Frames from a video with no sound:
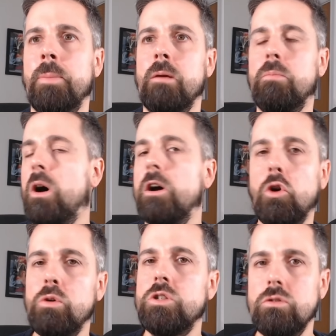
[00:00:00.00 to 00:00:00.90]
but I
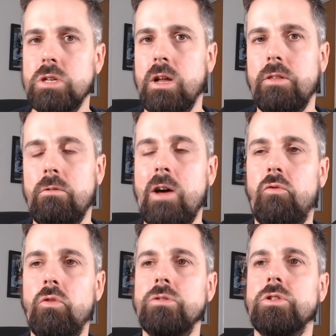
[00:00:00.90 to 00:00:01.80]
always use another
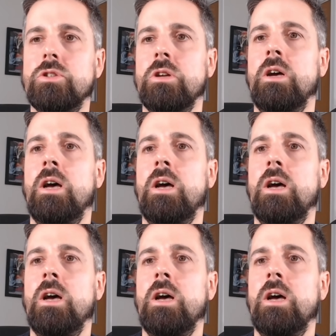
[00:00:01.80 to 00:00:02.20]
reference.